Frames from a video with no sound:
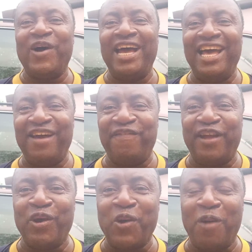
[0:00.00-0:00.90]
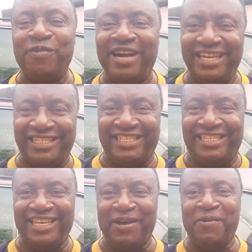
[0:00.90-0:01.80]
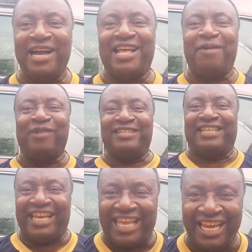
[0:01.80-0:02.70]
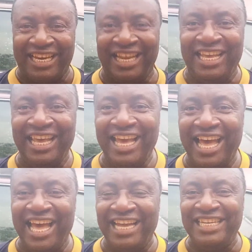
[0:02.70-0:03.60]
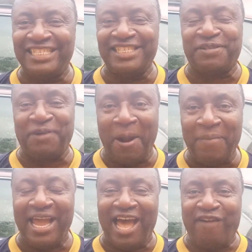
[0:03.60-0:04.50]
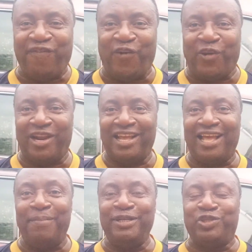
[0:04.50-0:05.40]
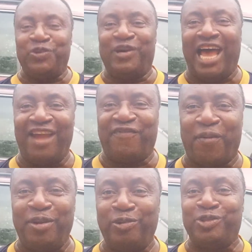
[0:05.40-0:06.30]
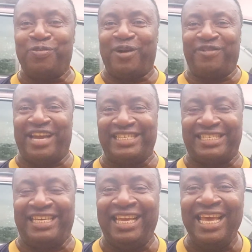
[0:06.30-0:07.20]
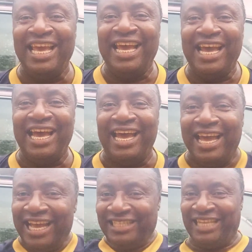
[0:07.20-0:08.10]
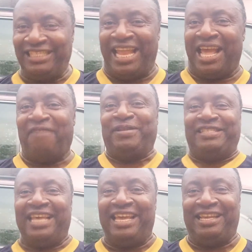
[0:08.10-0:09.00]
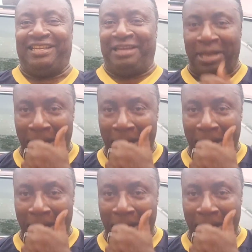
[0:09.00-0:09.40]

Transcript: uh, fellow comrades, welcome once again. Uh, this is Rabbi Afful coming to you live from Ewutubo Jase. Uh, just like I've been saying,